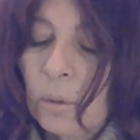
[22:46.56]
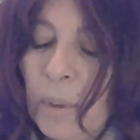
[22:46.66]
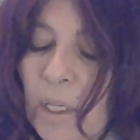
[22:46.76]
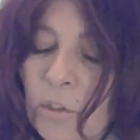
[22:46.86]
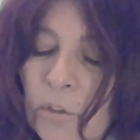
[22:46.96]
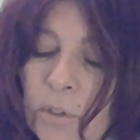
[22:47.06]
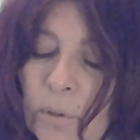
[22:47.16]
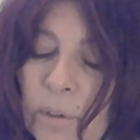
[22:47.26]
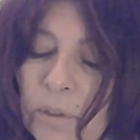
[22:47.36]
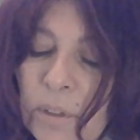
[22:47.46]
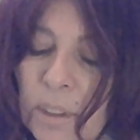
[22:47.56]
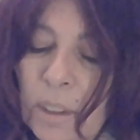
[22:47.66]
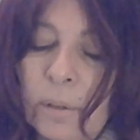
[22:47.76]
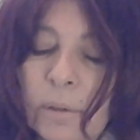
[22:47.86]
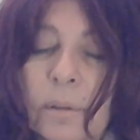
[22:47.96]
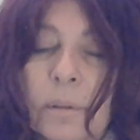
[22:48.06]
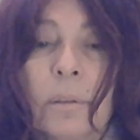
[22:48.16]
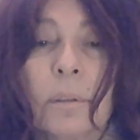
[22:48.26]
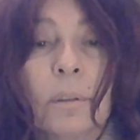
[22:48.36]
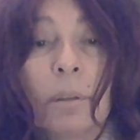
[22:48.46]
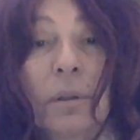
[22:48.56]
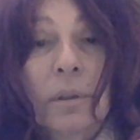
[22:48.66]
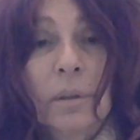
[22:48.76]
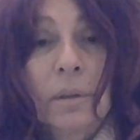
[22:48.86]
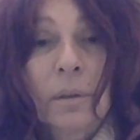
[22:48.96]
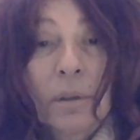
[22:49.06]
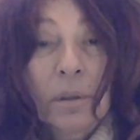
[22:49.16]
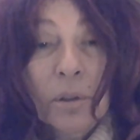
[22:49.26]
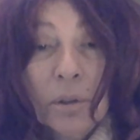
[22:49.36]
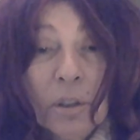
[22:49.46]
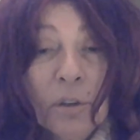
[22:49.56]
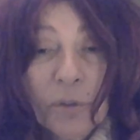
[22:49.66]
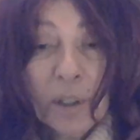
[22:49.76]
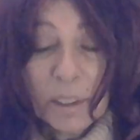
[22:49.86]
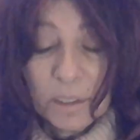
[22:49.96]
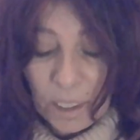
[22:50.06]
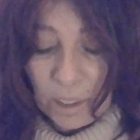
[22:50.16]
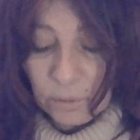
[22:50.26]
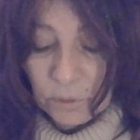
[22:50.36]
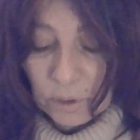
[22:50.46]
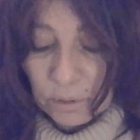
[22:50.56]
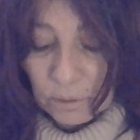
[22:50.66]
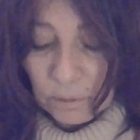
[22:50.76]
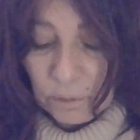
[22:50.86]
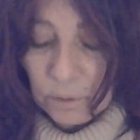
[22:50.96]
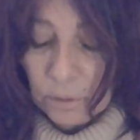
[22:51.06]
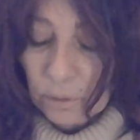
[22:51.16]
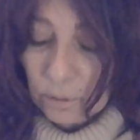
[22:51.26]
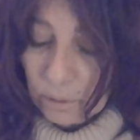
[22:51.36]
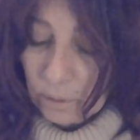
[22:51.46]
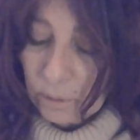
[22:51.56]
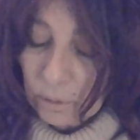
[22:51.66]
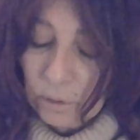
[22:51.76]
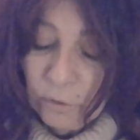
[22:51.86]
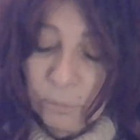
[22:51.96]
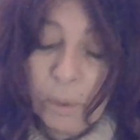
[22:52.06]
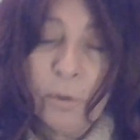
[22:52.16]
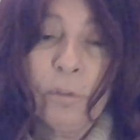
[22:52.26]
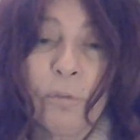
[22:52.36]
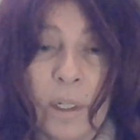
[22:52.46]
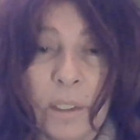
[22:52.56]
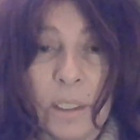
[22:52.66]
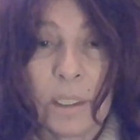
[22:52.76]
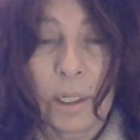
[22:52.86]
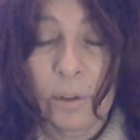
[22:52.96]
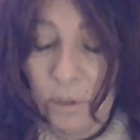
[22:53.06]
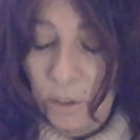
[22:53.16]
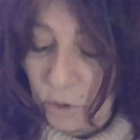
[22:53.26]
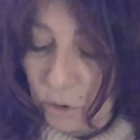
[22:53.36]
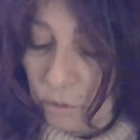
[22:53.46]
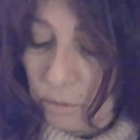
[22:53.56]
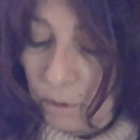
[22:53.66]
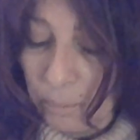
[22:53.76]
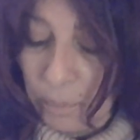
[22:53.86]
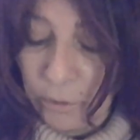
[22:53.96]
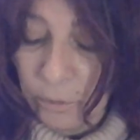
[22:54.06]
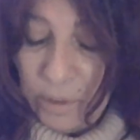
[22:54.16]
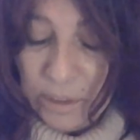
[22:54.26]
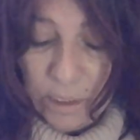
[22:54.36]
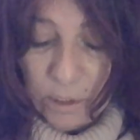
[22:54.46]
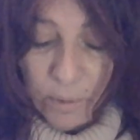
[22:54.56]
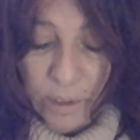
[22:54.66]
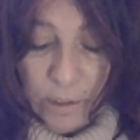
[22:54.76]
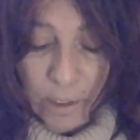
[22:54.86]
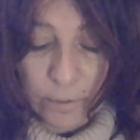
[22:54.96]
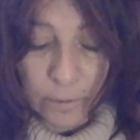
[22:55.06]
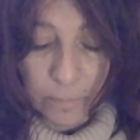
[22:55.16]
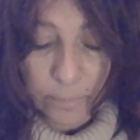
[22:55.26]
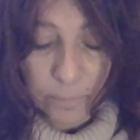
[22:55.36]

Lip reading: The Page of Swords is here. You're going to find out, or you're both finding out, that you are both missing one another.